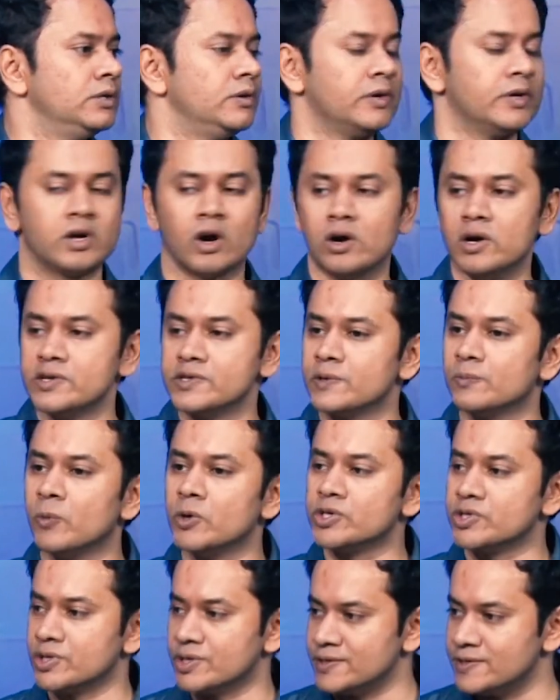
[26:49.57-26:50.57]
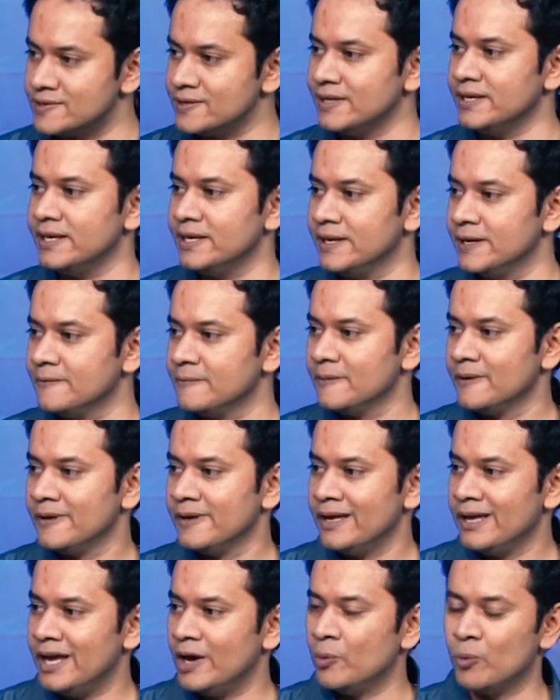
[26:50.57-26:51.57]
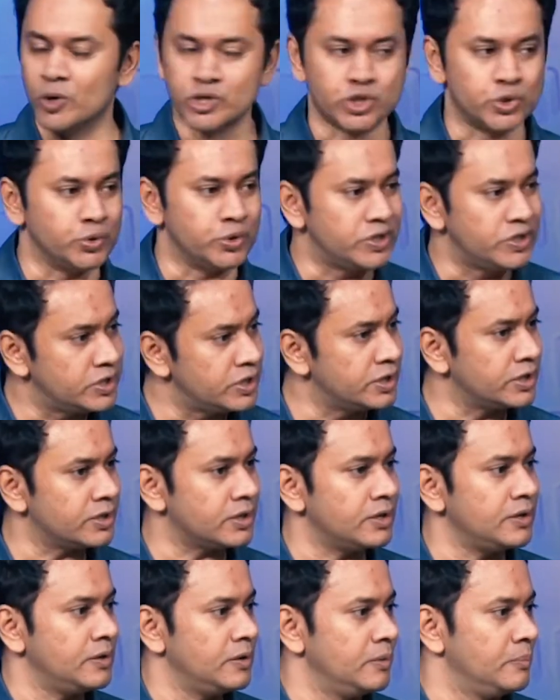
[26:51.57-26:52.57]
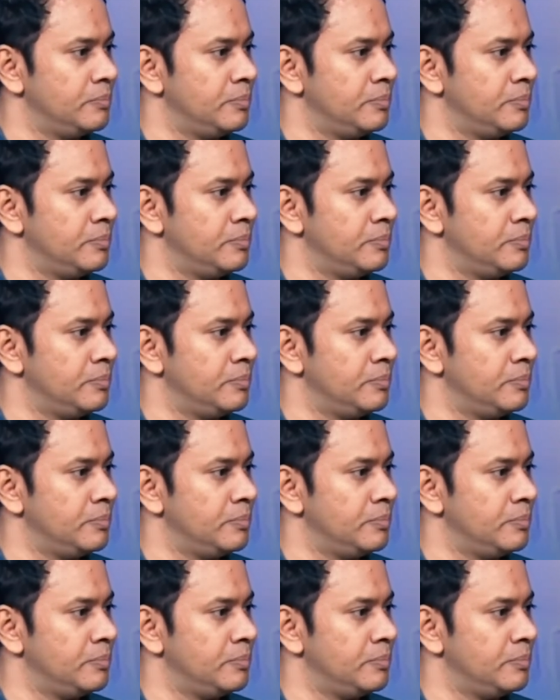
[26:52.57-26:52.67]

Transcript: Regardless of what you're seeing and what you hear